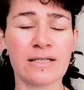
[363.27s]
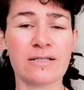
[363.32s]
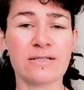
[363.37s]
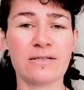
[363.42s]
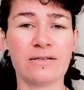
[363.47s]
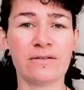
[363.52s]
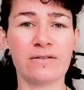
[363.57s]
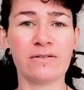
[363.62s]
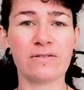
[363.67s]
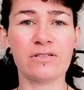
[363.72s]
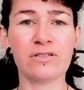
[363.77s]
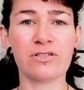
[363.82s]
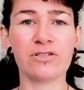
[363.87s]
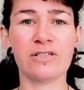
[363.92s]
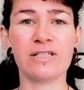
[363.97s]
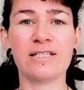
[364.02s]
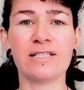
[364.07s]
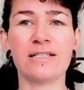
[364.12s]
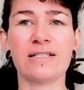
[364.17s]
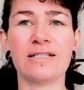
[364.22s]
So
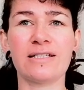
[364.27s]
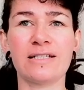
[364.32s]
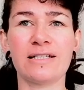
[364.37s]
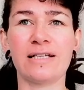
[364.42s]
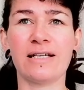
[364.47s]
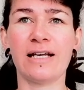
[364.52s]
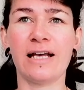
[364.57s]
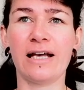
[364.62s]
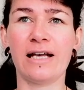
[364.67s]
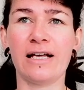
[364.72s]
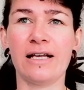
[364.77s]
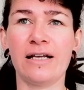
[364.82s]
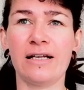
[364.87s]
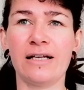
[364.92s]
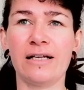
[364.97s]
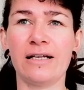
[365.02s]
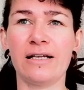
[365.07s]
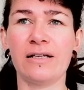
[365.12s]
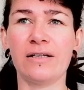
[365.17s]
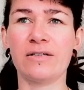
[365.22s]
stresses,
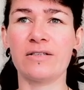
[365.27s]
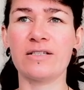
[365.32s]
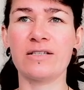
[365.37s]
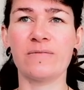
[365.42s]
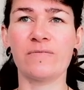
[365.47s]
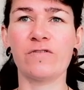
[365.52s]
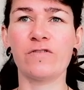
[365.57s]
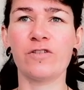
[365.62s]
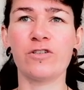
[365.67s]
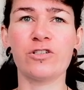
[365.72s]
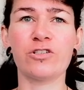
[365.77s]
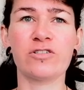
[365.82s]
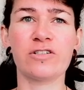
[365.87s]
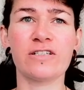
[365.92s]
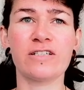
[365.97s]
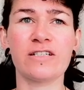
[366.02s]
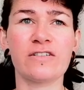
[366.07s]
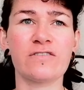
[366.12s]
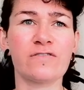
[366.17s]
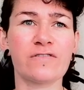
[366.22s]
some food
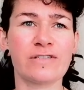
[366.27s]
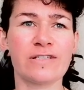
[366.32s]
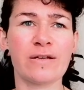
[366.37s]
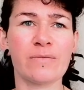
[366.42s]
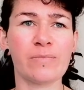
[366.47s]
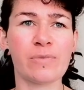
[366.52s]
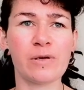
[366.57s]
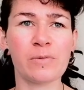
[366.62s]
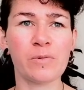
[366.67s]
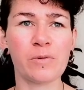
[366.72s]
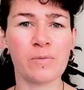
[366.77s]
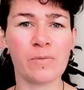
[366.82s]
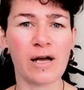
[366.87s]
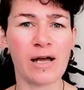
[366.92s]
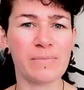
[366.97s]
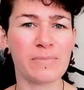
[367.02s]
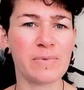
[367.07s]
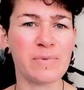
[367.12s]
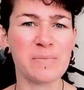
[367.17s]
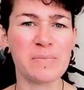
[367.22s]
stresses for some people
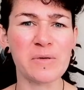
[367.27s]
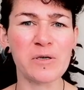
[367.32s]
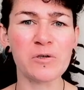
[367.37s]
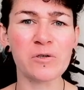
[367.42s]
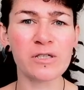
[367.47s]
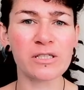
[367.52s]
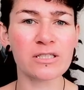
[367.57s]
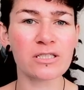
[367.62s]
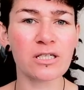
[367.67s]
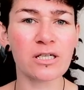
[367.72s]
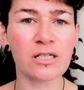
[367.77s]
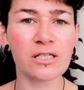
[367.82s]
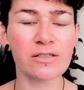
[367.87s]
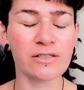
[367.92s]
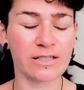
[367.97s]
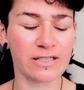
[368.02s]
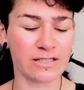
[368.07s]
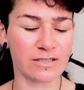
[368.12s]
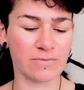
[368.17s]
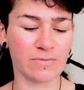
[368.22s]
might be milk
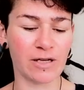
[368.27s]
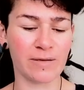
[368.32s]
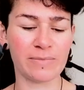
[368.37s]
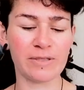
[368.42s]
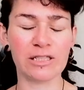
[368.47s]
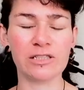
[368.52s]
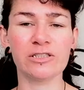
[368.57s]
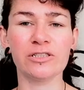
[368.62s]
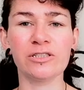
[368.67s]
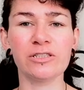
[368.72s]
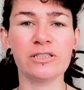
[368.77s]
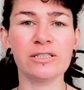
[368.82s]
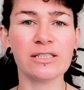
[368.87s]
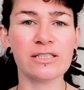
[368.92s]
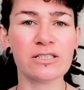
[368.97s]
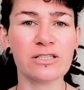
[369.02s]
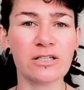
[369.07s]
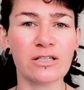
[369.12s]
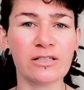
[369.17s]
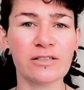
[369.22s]
intolerance, might be gluten
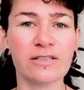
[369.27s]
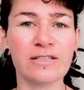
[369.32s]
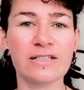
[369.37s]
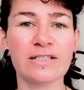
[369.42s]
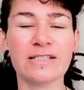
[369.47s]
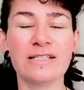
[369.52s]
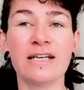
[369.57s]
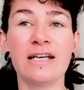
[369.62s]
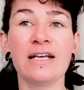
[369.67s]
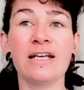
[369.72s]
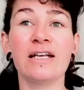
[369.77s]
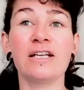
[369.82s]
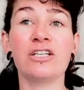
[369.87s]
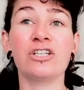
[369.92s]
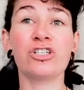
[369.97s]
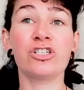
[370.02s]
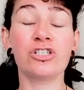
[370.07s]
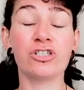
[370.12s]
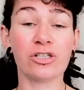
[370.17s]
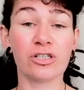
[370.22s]
intolerance,
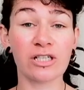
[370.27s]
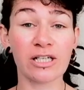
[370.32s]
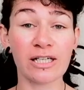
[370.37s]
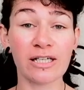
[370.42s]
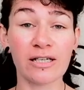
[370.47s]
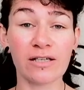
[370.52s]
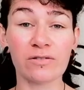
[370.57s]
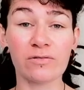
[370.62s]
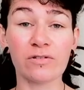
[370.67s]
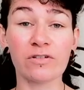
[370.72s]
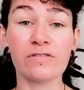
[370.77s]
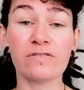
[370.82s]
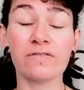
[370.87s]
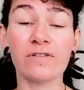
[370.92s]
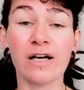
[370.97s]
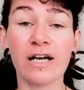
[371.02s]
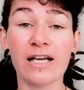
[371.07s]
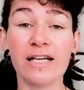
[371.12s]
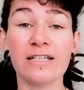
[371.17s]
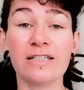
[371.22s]
sugar and
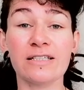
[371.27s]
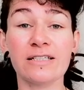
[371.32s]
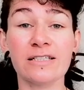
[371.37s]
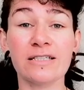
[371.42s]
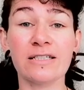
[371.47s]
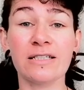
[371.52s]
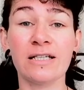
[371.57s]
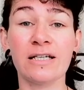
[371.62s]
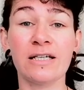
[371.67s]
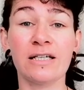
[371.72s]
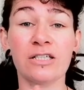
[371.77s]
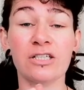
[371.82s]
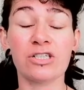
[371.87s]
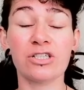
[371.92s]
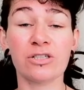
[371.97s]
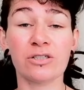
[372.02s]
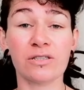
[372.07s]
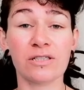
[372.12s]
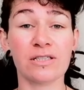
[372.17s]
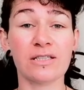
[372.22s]
refined
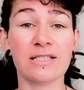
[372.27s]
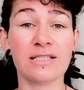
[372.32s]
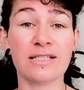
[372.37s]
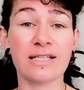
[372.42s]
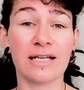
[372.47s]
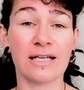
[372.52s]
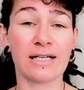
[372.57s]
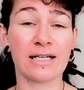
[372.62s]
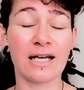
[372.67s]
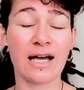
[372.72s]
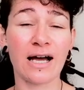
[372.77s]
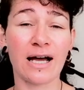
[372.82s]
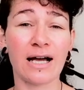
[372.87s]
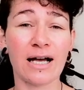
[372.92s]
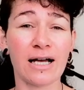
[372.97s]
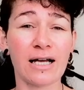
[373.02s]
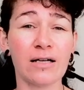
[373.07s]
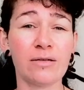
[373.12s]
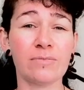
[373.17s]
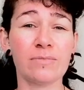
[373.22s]
sugars and
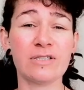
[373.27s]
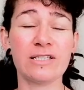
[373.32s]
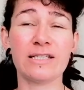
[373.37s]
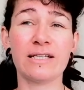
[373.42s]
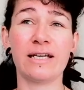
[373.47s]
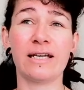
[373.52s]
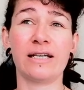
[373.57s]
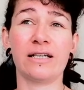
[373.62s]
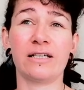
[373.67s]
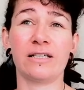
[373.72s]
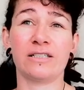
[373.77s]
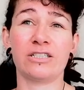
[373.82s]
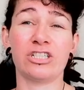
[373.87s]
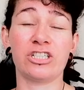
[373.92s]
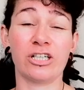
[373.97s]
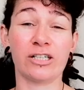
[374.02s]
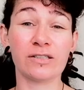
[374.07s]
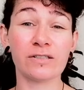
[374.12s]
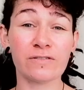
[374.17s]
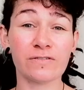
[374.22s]
carbs and
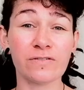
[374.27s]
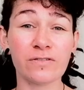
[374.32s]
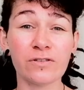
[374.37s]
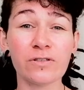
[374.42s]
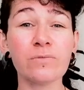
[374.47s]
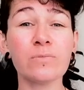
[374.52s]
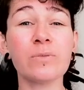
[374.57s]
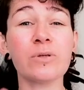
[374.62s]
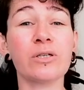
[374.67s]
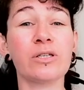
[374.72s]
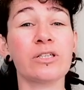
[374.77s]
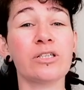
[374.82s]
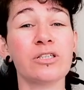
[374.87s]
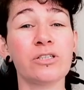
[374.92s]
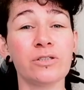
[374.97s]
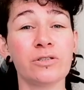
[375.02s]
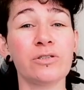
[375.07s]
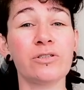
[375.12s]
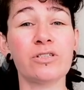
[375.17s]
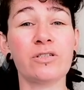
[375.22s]
junk food put a
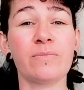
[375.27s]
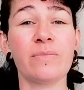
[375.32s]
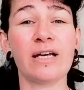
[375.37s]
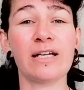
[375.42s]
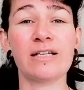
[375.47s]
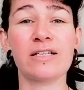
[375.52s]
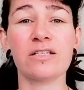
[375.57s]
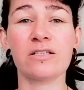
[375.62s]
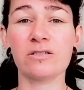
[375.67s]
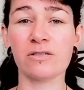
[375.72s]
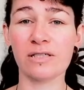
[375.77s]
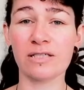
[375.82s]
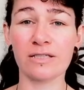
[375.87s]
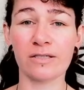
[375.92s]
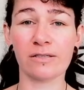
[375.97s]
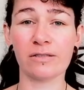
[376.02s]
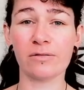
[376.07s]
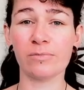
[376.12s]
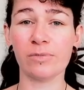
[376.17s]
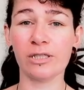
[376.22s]
huge amount of stress
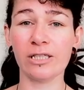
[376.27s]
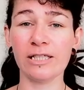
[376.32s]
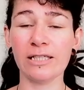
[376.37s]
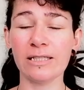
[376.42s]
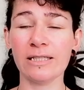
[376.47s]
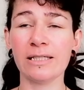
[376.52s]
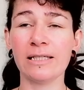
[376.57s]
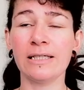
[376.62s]
on the body.